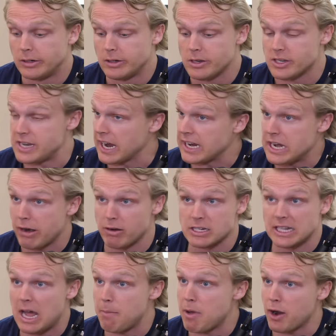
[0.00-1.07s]
Secondary's a
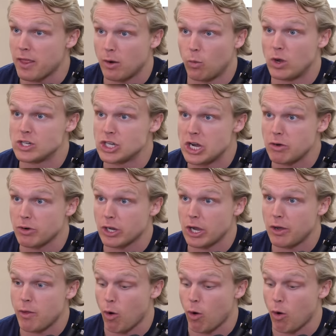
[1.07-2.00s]
lot better than it was a year ago.